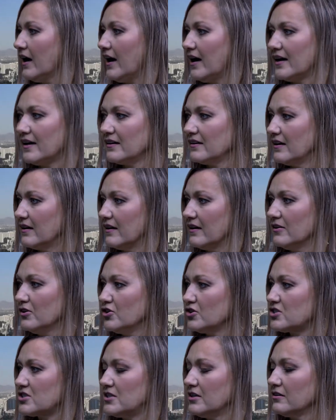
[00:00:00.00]
And
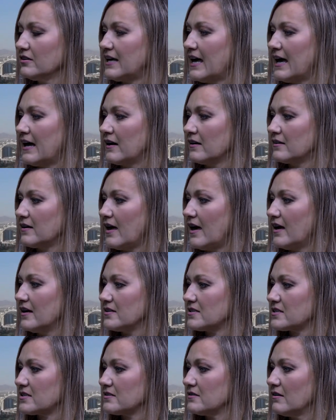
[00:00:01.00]
you still can't
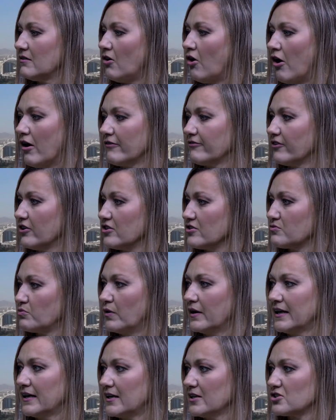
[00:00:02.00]
get offers
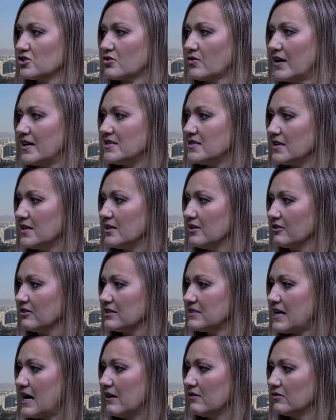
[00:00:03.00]
when it gets crazy here
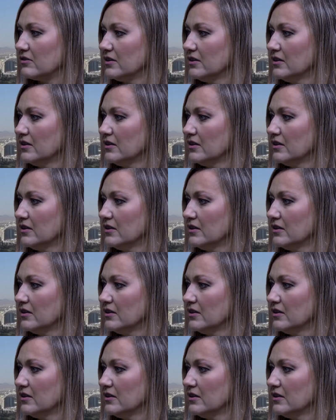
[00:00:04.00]
in town.